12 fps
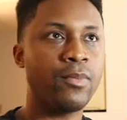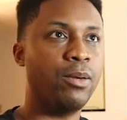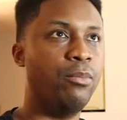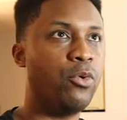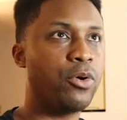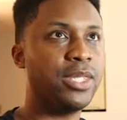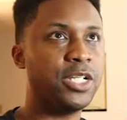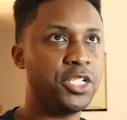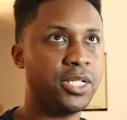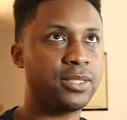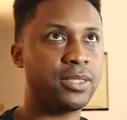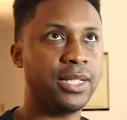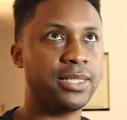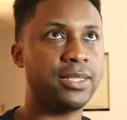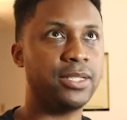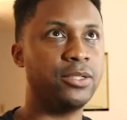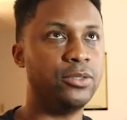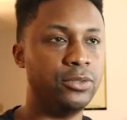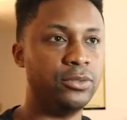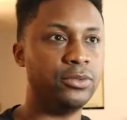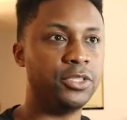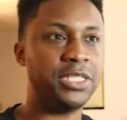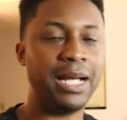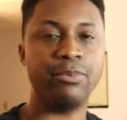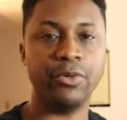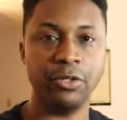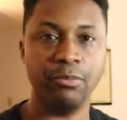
more than just a single shop where you